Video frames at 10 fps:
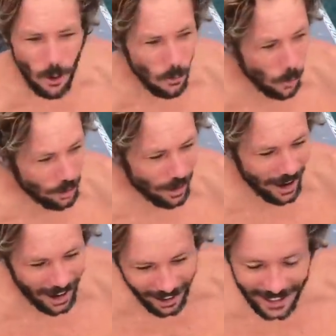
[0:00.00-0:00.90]
what the
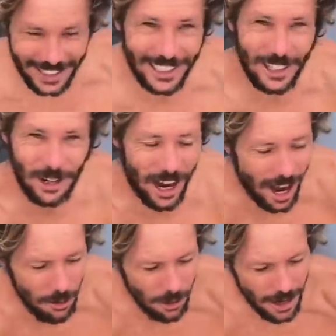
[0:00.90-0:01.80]
hell? So
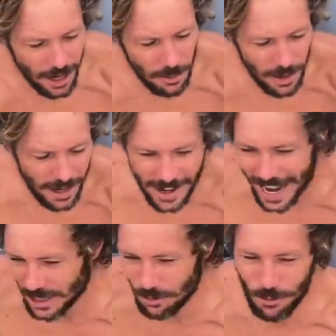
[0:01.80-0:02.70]
I run out of bed,
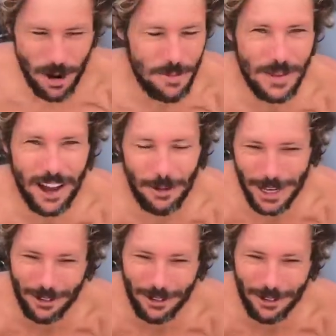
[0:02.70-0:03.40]
Nat's right behind me.